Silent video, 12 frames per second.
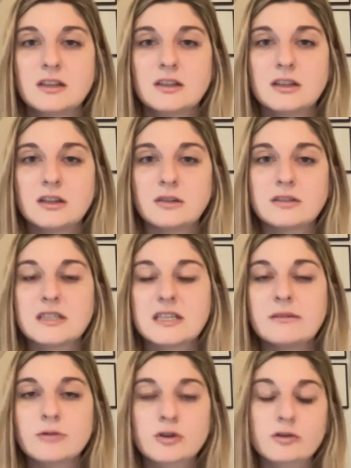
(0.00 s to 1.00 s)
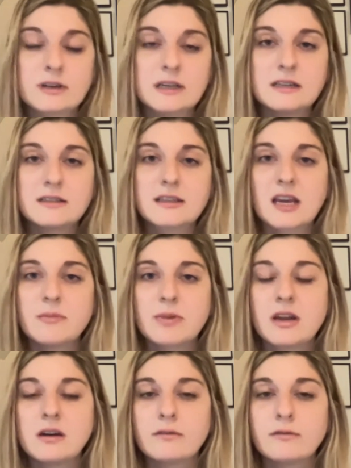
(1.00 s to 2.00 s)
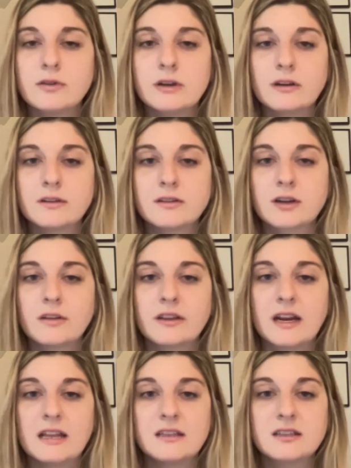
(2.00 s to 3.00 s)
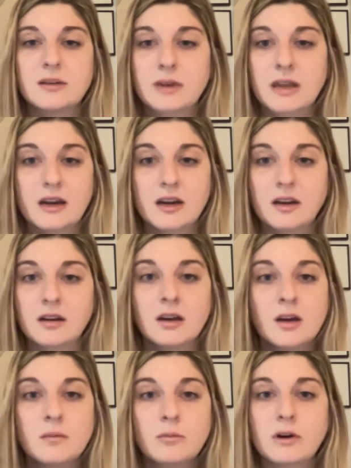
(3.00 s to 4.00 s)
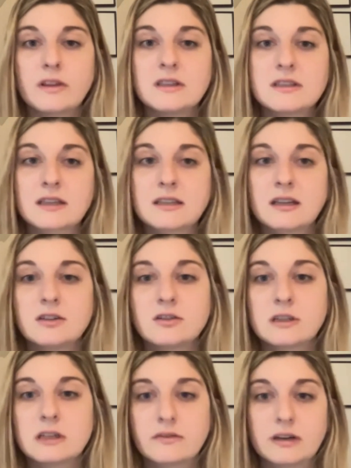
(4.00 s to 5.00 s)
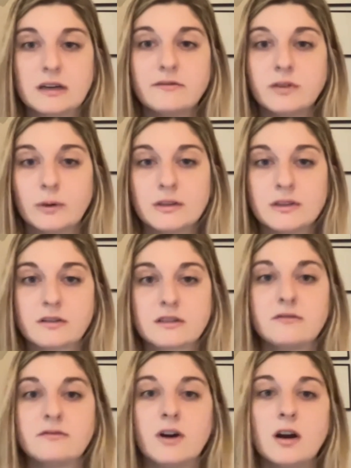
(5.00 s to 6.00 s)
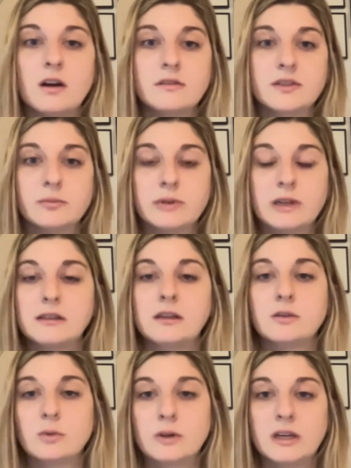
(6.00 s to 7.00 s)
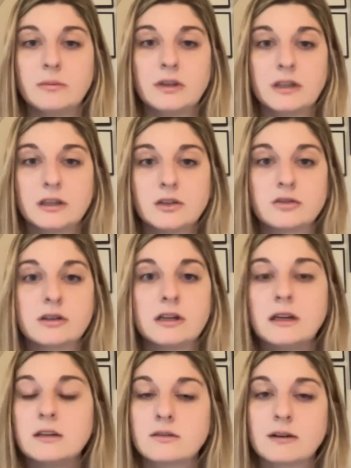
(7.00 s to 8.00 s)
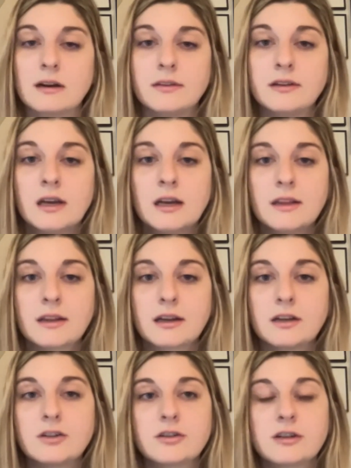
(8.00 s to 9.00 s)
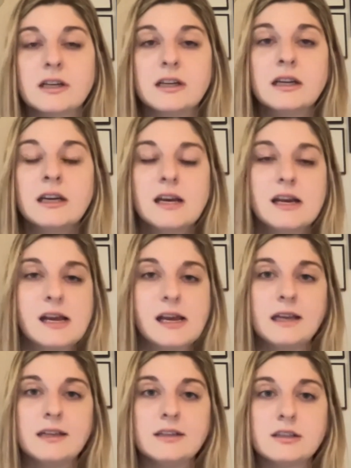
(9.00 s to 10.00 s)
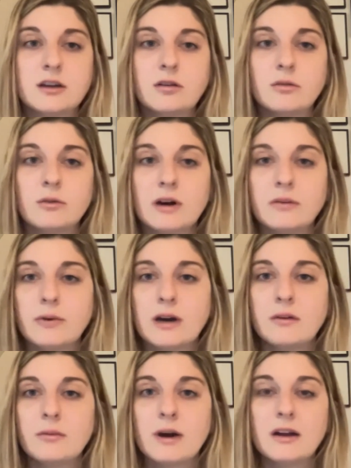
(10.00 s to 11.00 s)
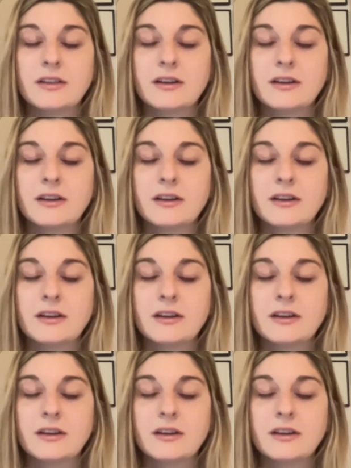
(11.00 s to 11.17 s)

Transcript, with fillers: you know, Team Trees campaign a few years ago that ended up getting more than 600 different influencers involved and in planting 20 million trees around the country. And, you know, wh- wh- while